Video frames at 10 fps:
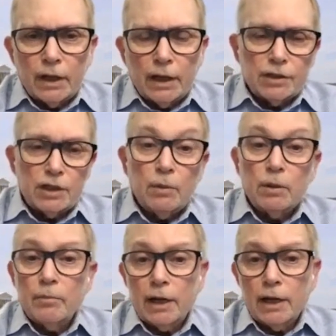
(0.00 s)
And some
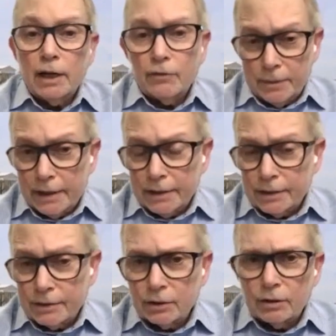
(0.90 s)
of them have the
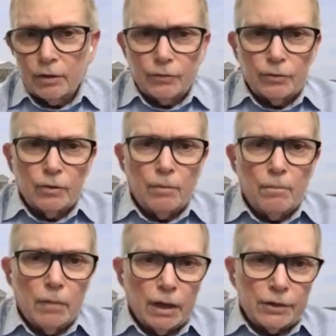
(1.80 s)
patience to go through
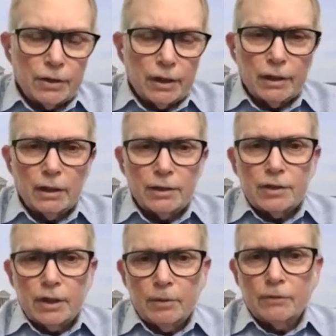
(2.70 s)
much data
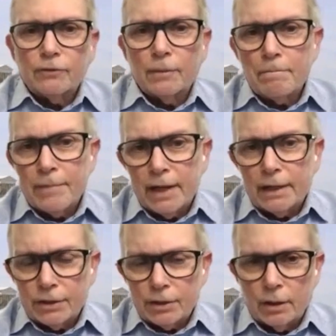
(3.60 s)
assembled from
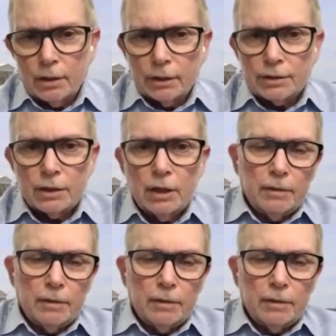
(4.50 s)
many targets